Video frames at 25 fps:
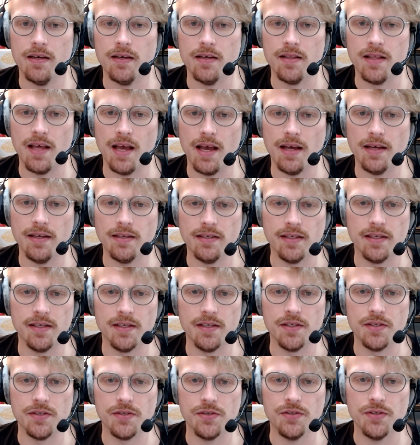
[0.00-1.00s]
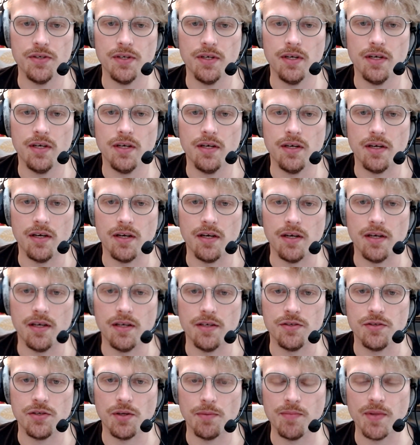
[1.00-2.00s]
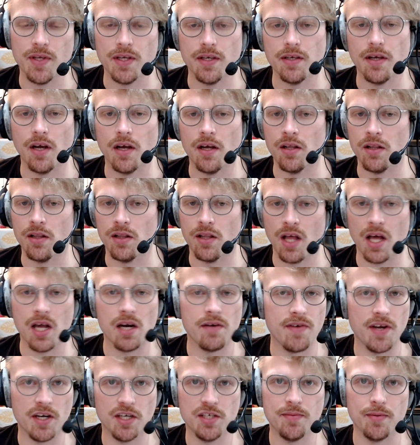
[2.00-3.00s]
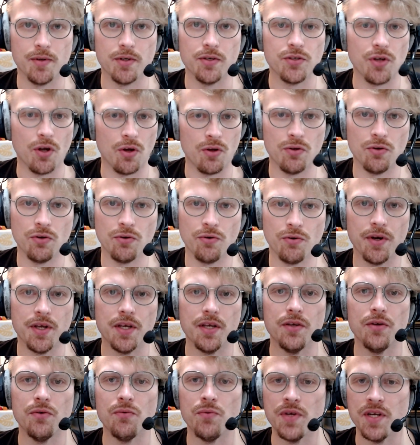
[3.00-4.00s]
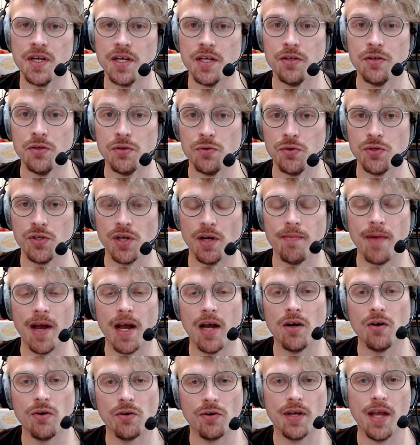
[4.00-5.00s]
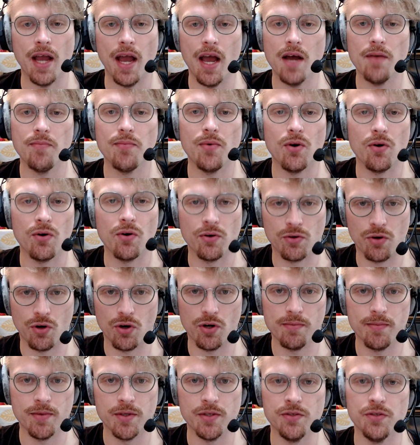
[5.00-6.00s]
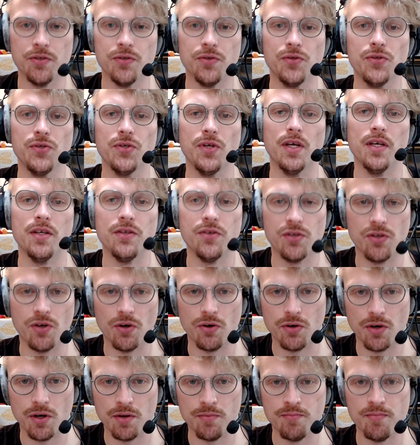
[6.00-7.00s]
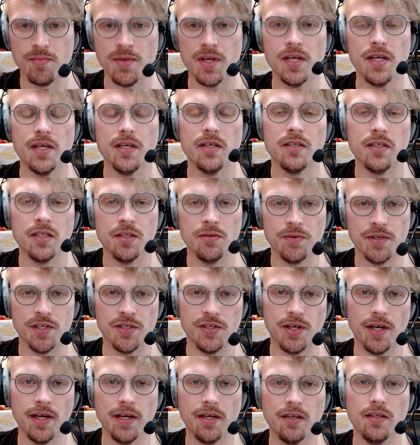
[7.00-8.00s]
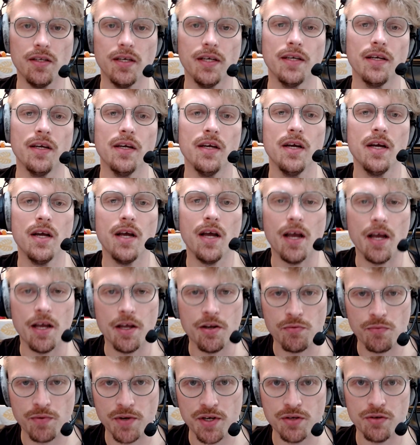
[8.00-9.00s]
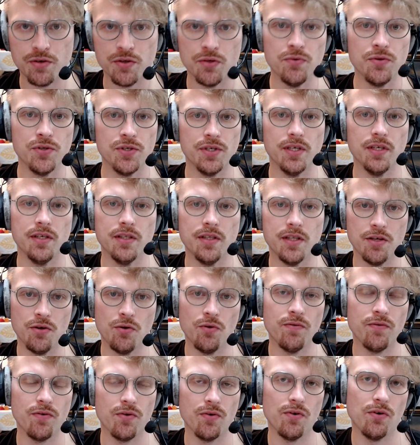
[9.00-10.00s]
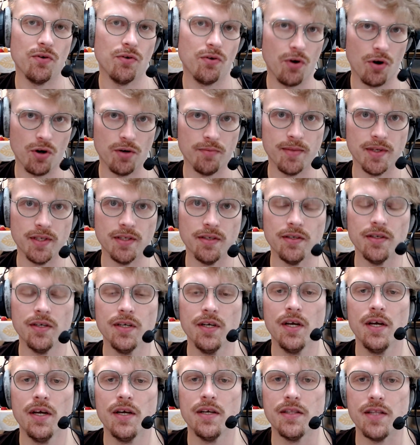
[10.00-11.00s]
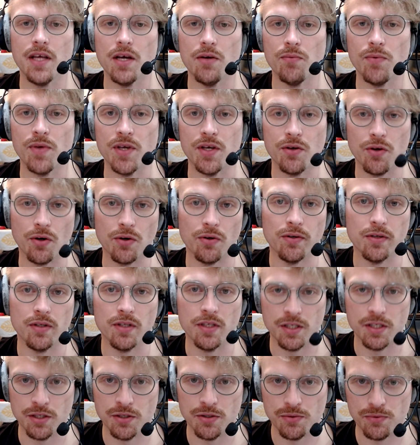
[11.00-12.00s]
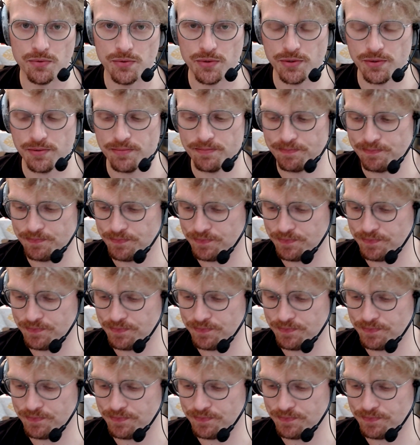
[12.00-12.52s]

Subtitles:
that is something a lot of experts all agree we need to somehow cap our carbon use and start immediately recycling and reducing the overall carbon that we currently use.